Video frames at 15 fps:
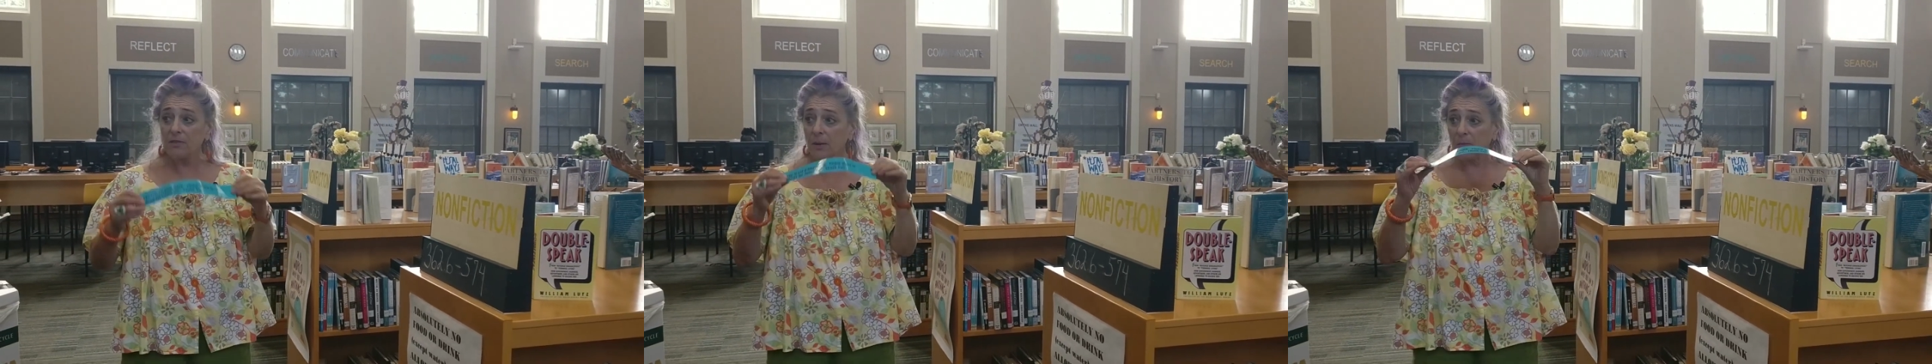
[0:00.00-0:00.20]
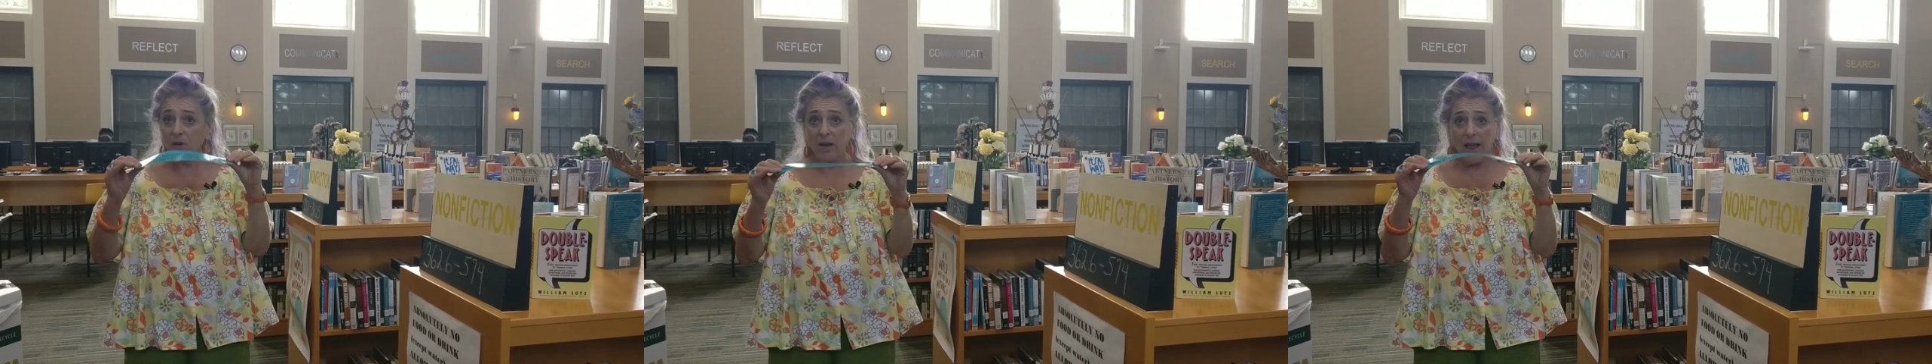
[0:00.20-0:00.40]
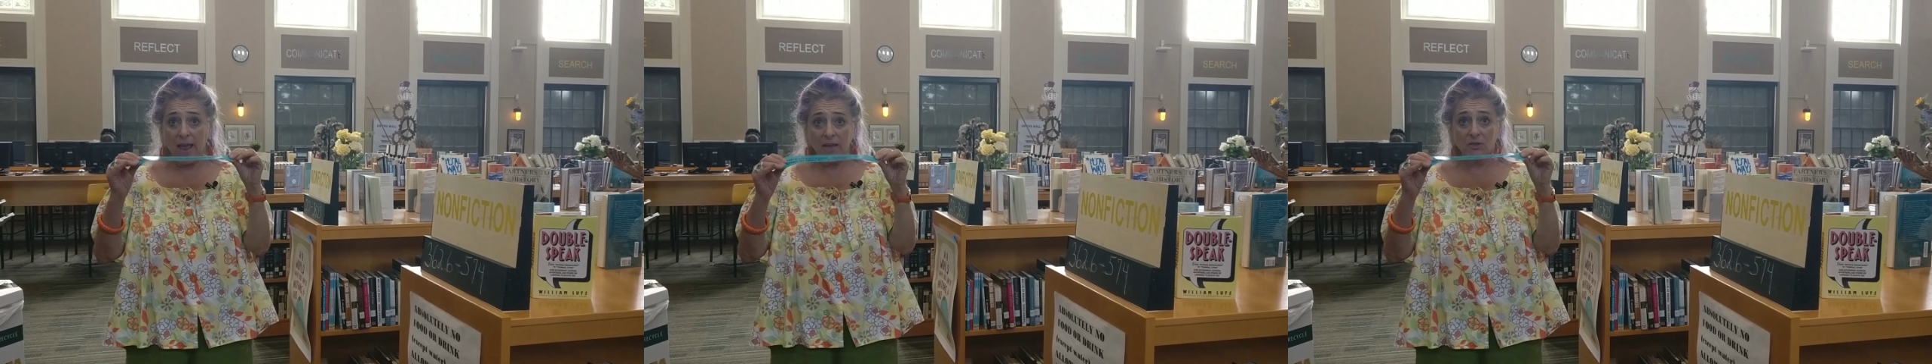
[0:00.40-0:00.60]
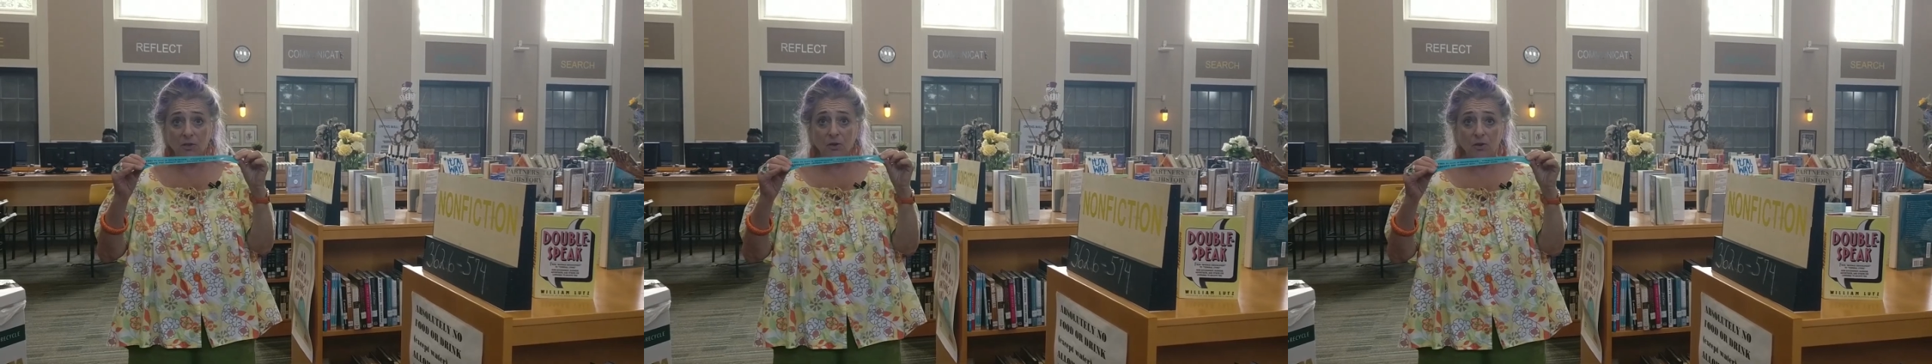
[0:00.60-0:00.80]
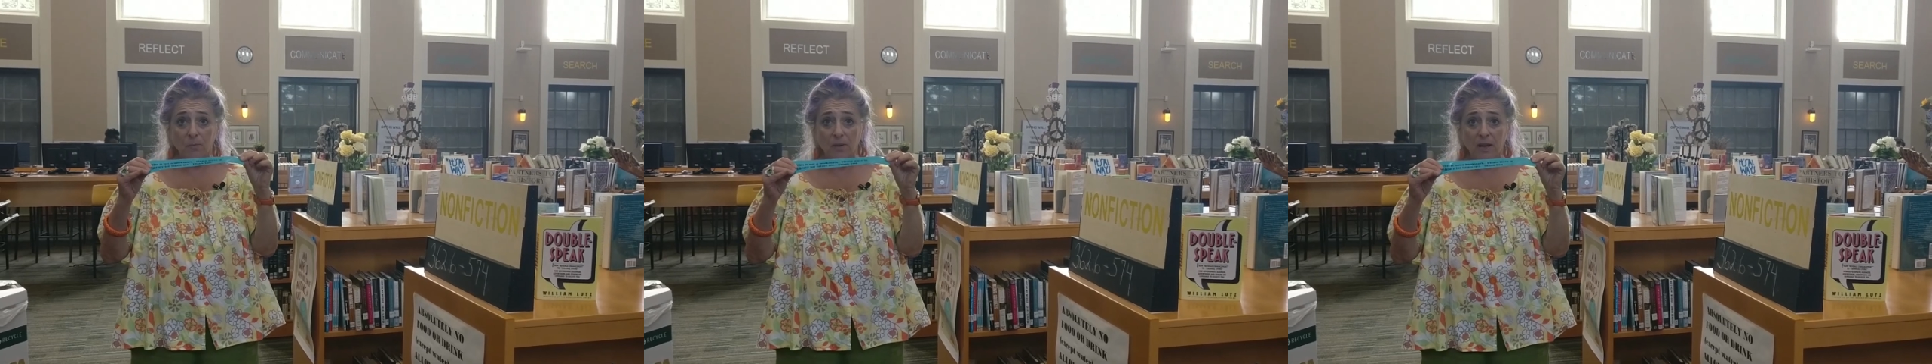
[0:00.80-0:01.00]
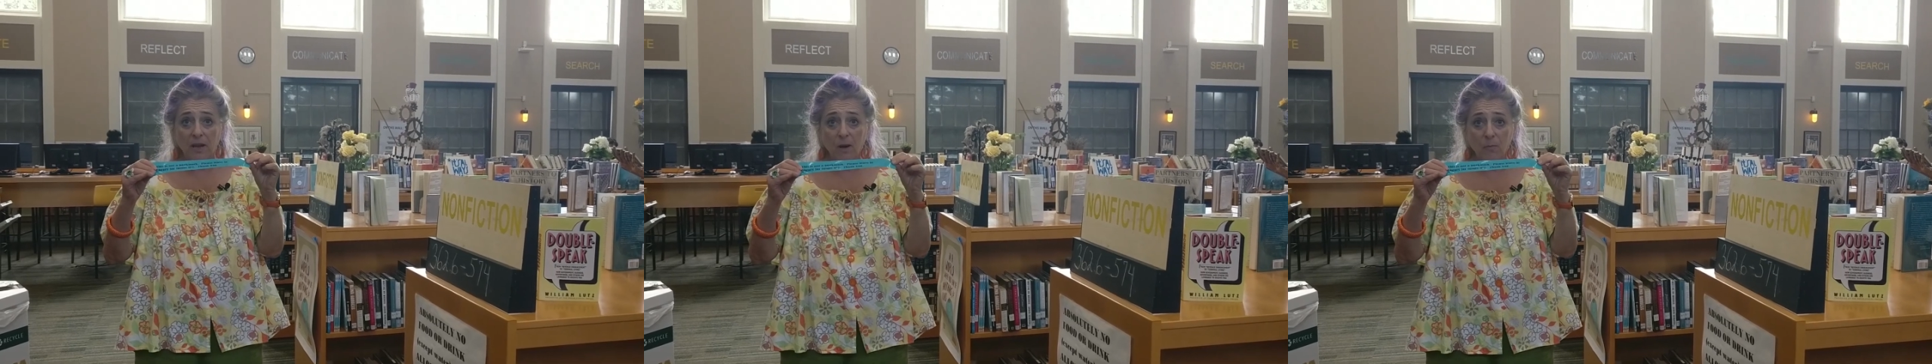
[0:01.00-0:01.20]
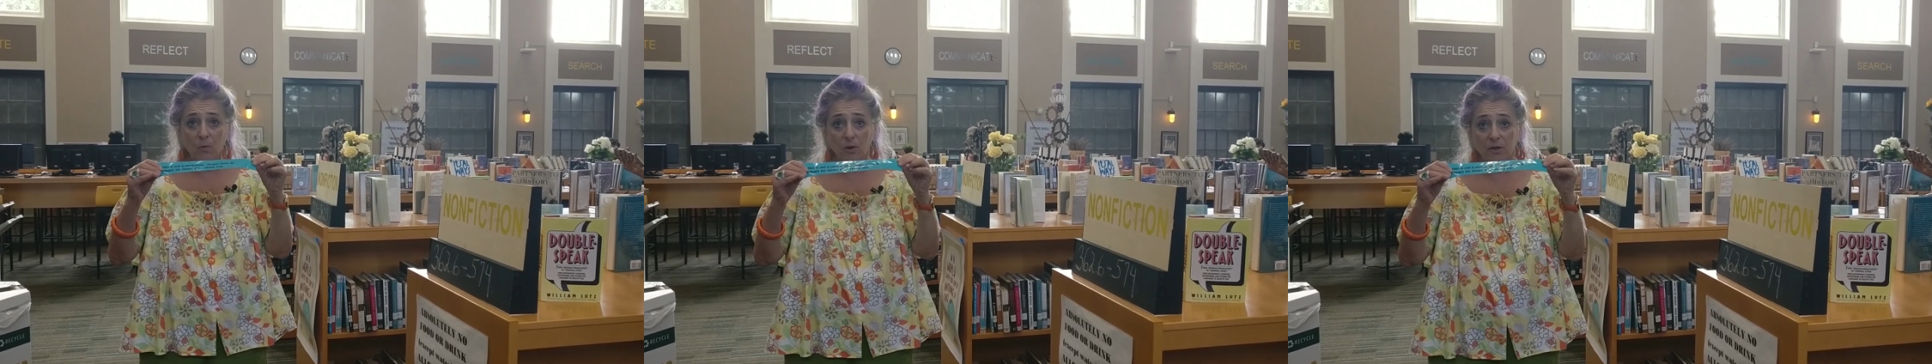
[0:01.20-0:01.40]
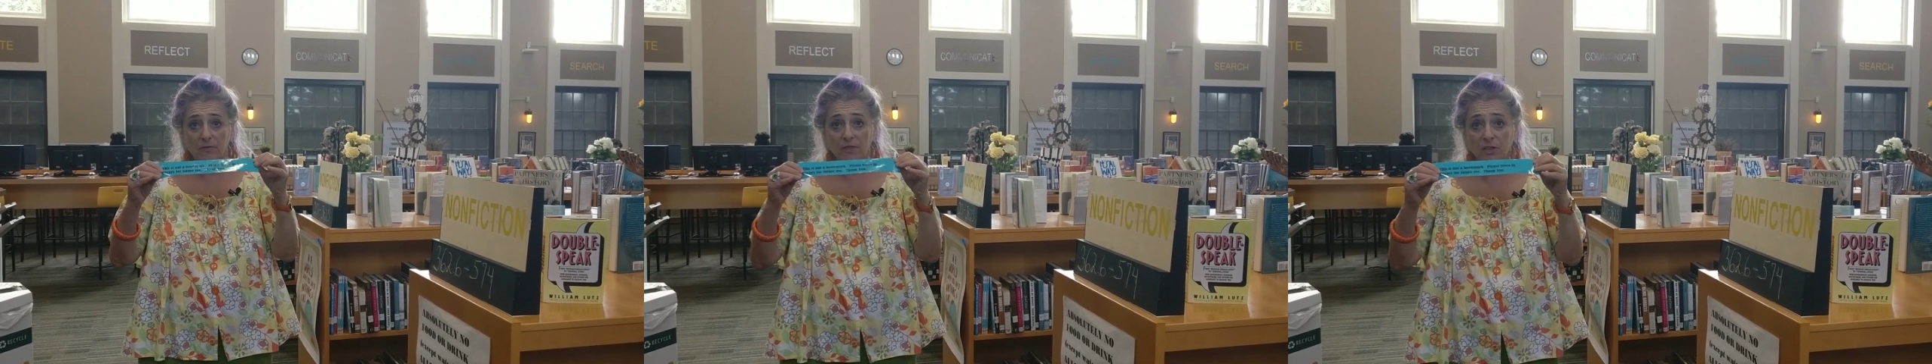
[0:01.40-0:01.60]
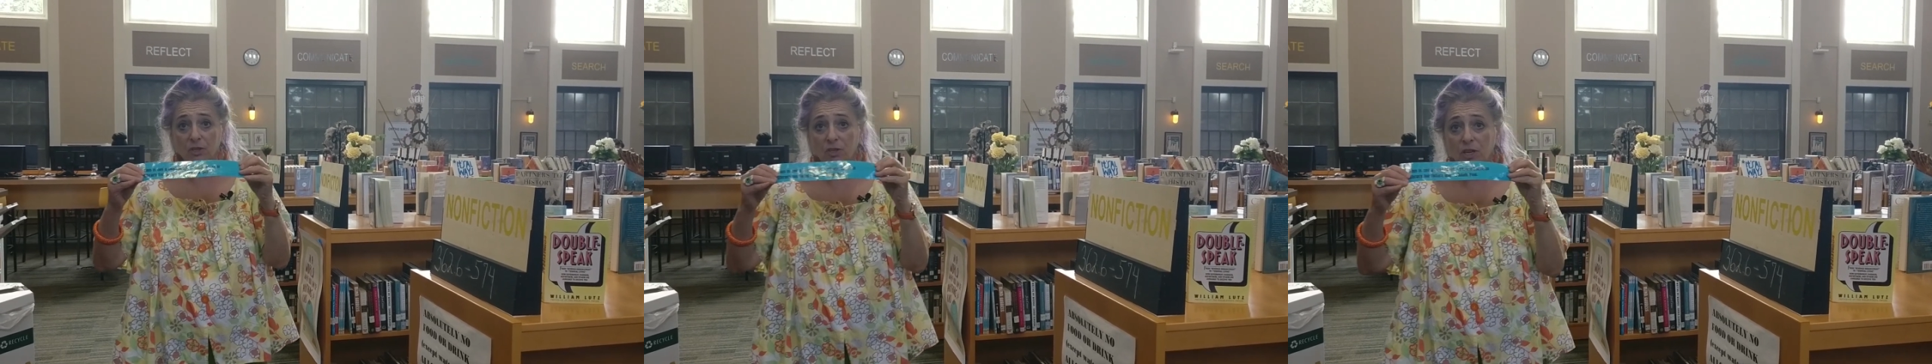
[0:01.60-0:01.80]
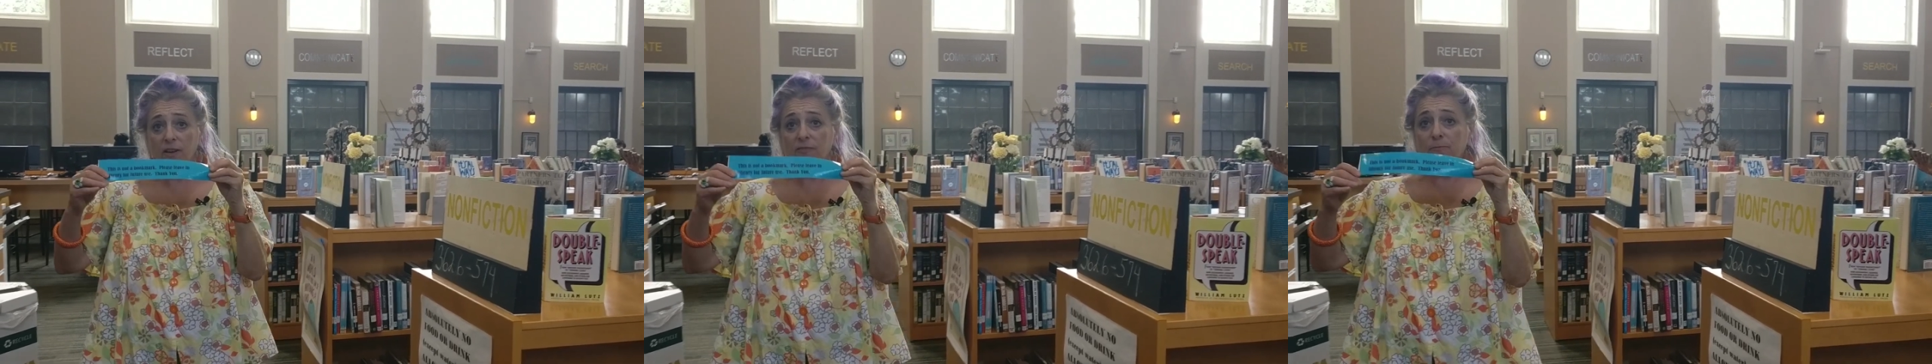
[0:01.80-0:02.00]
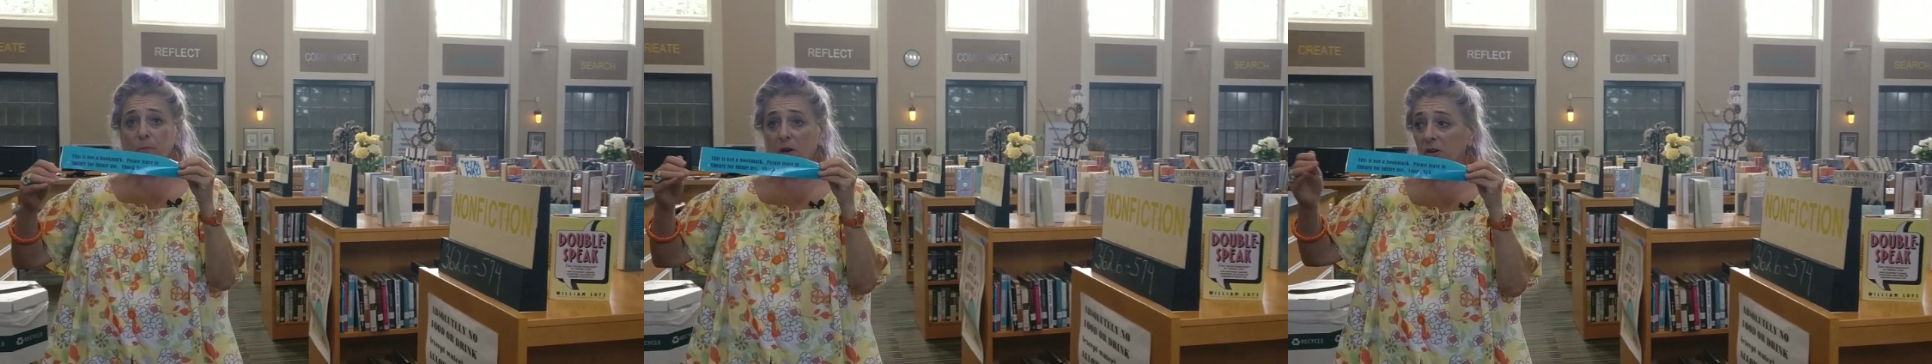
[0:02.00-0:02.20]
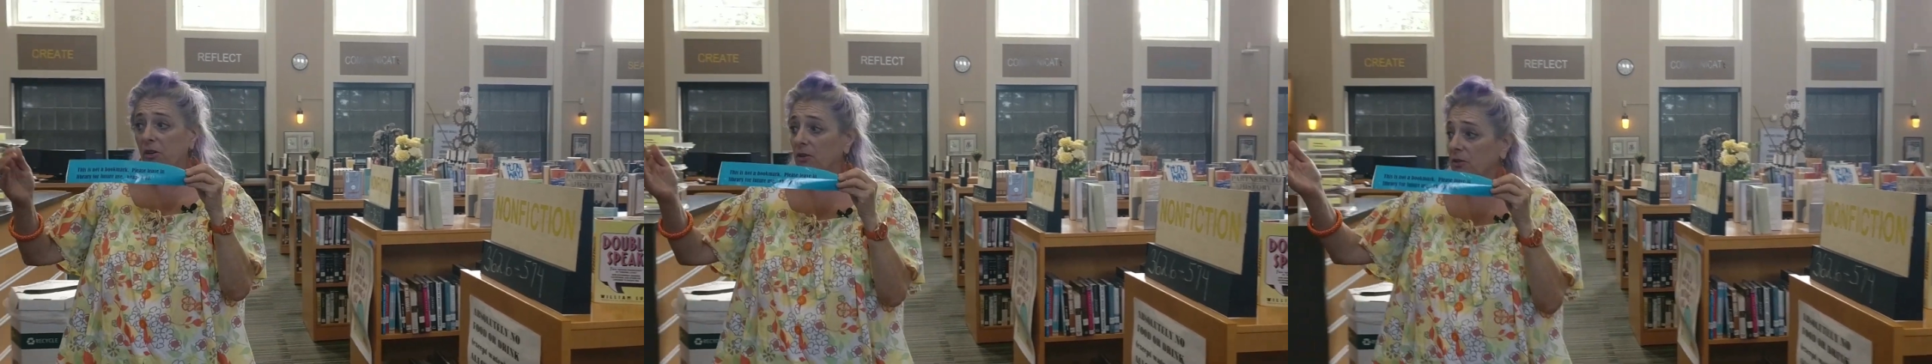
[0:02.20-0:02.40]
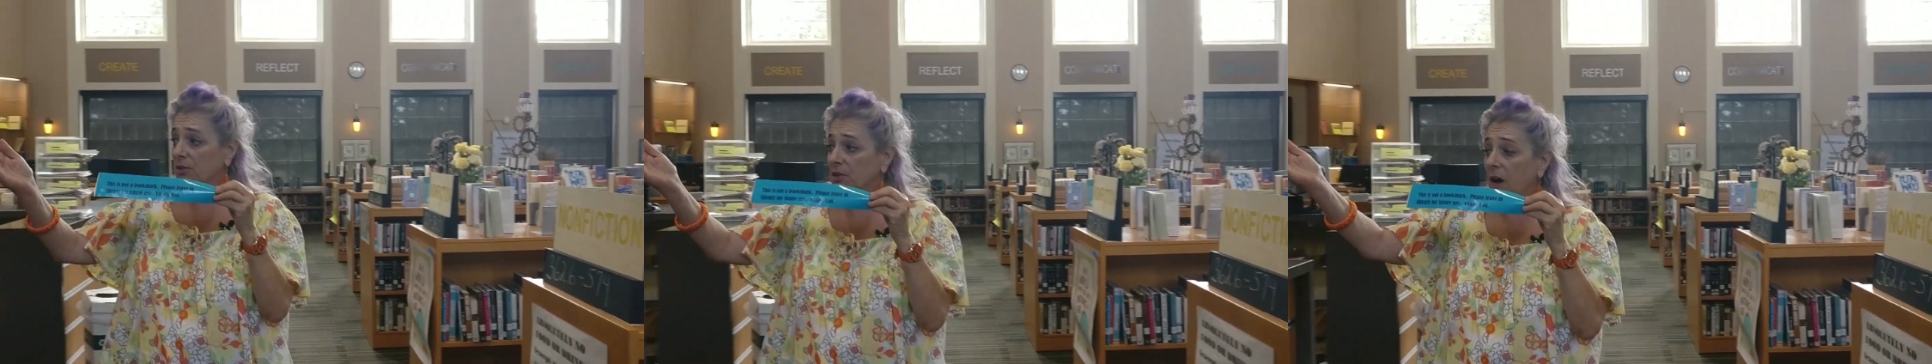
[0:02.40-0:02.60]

I'm going to ask you to pick up one of these shelf markers